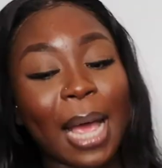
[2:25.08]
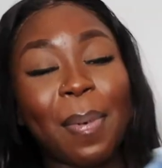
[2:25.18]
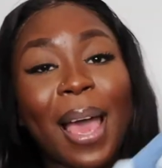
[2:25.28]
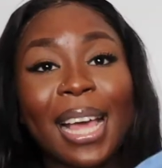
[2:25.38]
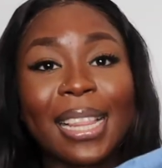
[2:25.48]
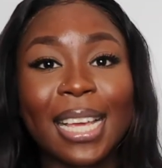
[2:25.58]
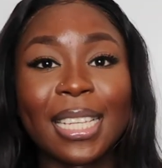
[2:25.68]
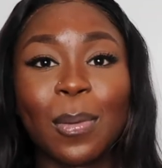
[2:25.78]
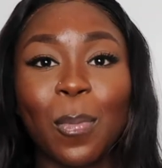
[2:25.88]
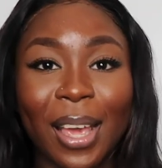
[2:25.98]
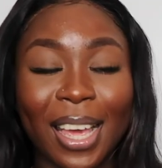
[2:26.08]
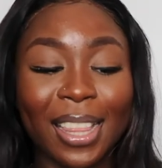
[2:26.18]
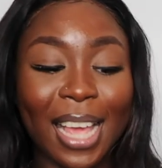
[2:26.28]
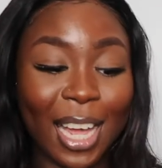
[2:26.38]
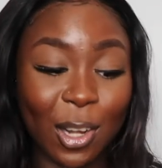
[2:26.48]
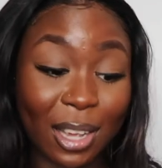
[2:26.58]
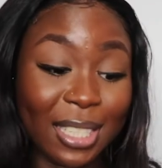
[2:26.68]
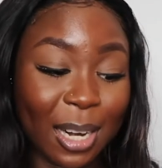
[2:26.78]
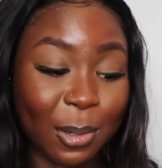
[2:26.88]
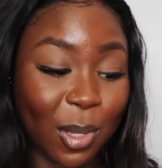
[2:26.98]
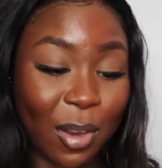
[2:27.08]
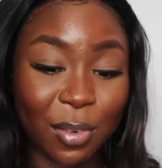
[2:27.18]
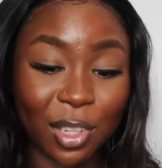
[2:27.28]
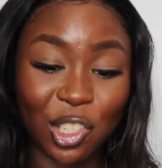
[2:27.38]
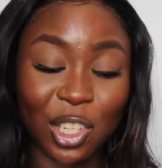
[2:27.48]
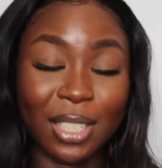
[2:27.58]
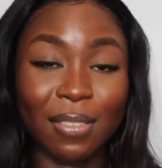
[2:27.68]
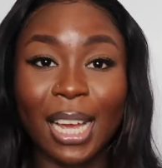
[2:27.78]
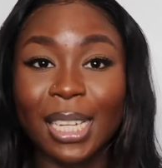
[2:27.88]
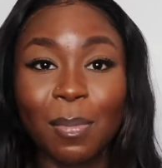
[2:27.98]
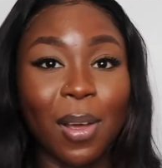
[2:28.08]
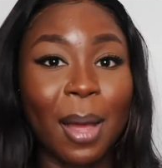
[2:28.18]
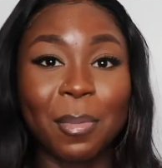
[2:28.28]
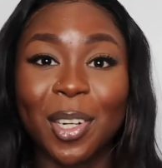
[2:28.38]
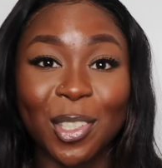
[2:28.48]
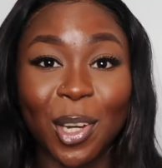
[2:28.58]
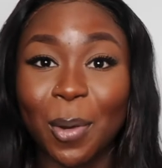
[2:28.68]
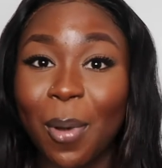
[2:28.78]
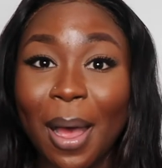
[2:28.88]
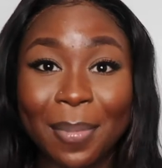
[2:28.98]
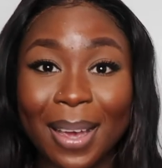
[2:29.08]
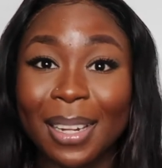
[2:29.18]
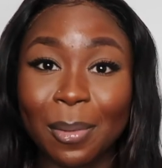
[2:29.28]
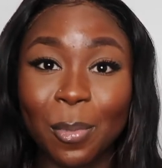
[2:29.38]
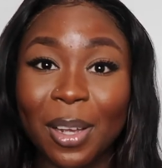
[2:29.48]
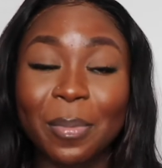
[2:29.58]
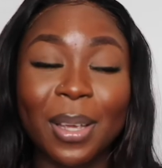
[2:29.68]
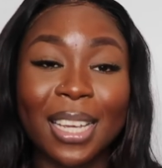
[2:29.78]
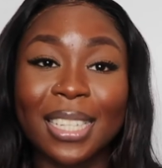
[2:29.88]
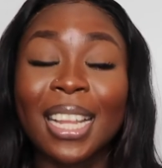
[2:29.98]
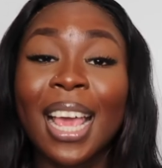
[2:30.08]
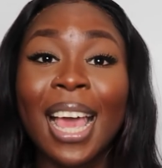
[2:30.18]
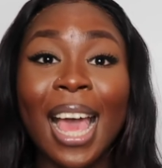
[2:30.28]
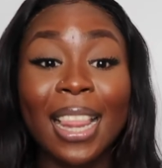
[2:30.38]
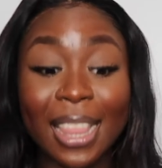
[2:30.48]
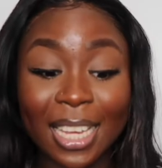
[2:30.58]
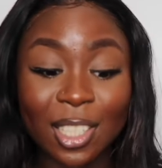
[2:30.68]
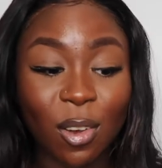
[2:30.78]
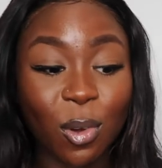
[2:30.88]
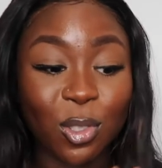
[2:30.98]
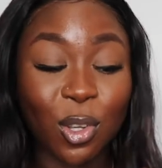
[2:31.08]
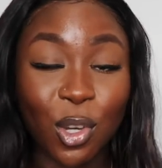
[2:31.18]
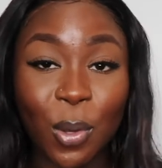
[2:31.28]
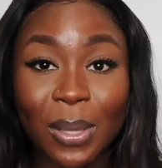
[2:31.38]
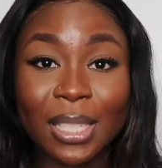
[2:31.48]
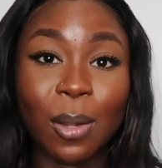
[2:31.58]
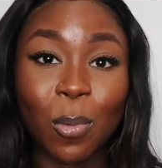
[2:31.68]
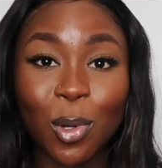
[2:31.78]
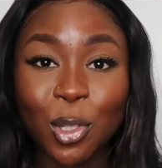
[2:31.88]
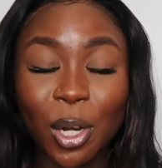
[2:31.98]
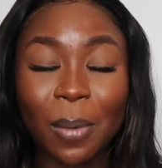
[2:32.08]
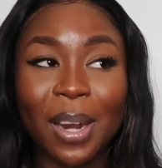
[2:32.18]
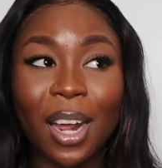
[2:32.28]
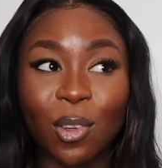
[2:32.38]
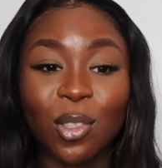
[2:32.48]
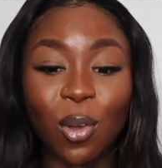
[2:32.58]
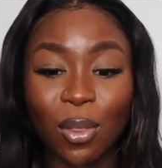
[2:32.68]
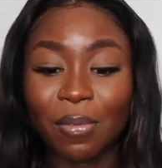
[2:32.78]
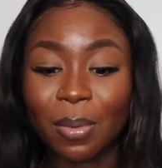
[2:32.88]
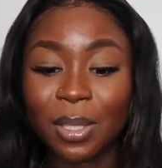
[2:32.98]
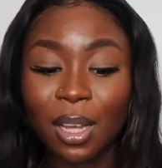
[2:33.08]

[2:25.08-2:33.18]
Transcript: I paired this with, I know I said I was going for the jeans first, but I'm gonna show you what I paired them with because these are also new ins in the wardrobe and I also got them from